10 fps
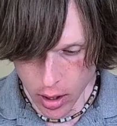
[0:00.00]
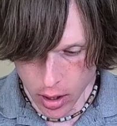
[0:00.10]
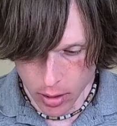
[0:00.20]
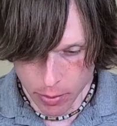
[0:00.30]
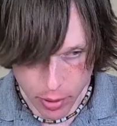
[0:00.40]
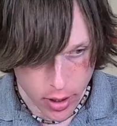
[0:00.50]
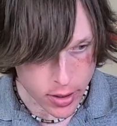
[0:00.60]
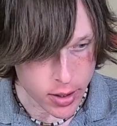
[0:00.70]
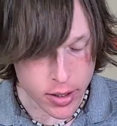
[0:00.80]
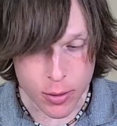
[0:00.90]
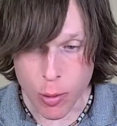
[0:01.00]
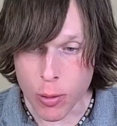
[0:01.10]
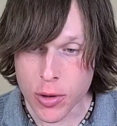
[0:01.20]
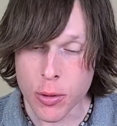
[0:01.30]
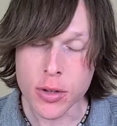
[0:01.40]
But I won't do
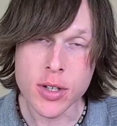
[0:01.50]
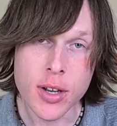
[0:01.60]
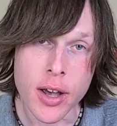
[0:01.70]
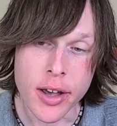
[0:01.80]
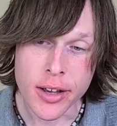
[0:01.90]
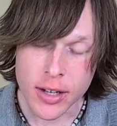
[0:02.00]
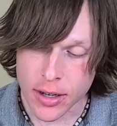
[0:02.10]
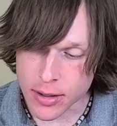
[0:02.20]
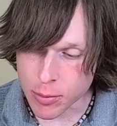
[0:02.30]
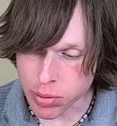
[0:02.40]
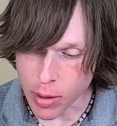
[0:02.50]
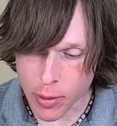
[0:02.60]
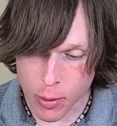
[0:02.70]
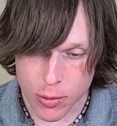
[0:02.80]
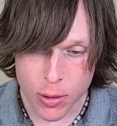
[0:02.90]
it today, and I probably won't
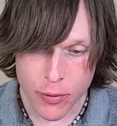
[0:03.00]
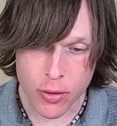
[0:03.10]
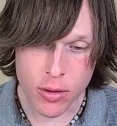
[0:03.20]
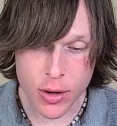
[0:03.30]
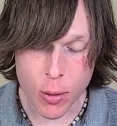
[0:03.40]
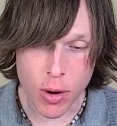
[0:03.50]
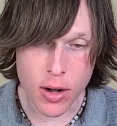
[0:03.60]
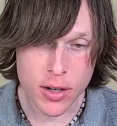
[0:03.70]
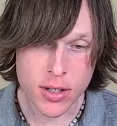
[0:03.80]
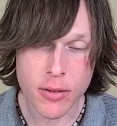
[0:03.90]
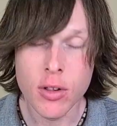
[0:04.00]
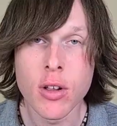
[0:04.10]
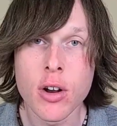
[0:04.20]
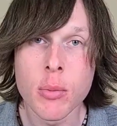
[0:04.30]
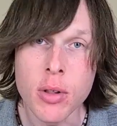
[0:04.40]
do it for a little while because I have a lot
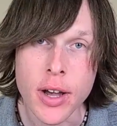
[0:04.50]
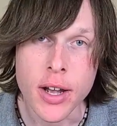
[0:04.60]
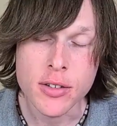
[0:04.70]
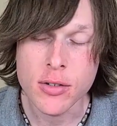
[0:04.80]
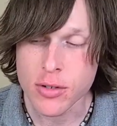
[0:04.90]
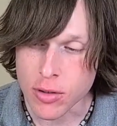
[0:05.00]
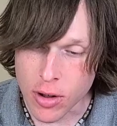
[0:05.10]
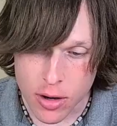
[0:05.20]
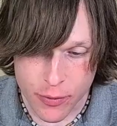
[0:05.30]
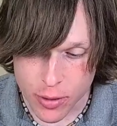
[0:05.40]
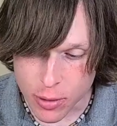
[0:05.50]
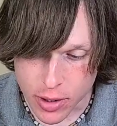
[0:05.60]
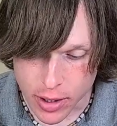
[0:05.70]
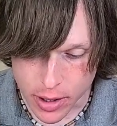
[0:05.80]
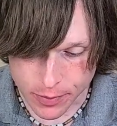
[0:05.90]
of plans and there's a lot of food to
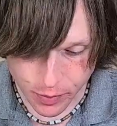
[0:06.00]
eat.